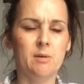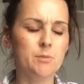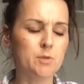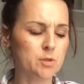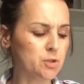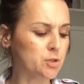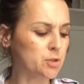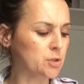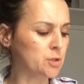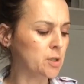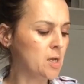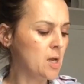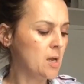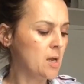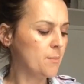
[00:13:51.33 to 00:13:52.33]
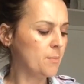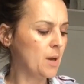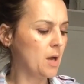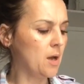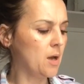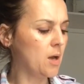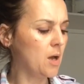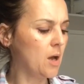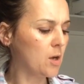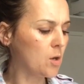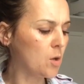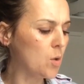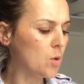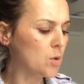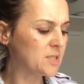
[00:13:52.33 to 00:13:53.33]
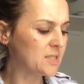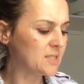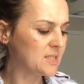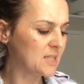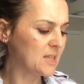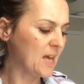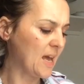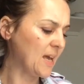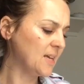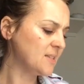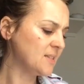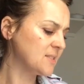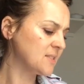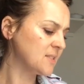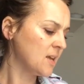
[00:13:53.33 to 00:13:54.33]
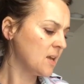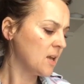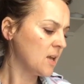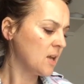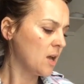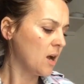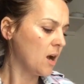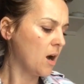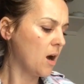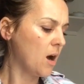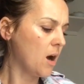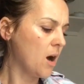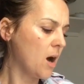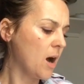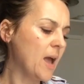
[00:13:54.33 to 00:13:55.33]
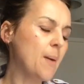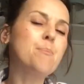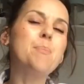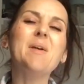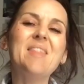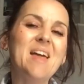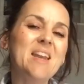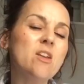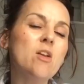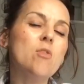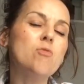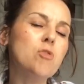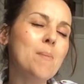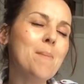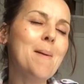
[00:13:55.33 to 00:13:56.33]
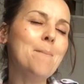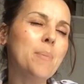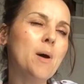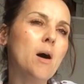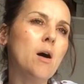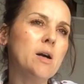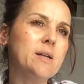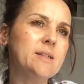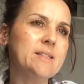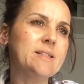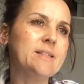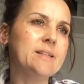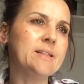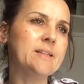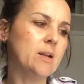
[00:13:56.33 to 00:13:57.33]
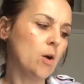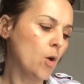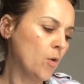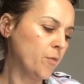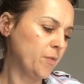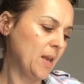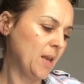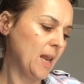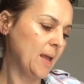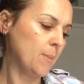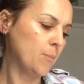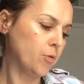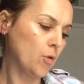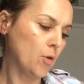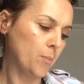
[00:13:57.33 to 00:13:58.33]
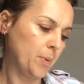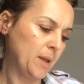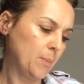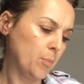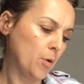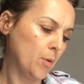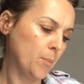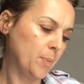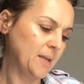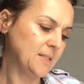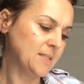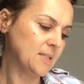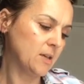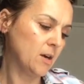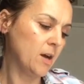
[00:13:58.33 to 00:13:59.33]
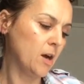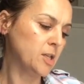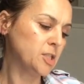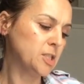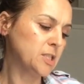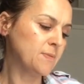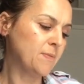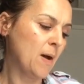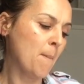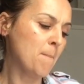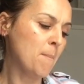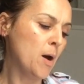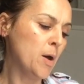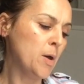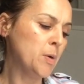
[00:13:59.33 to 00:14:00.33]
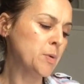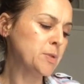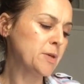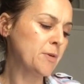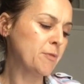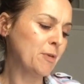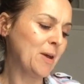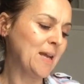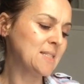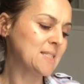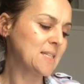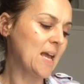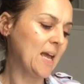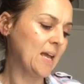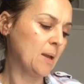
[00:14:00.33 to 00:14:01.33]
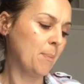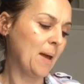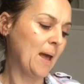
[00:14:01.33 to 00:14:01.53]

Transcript: I'm not sure, but according to this but then remember I didn't ovulate properly properly did I I just felt mild faint egg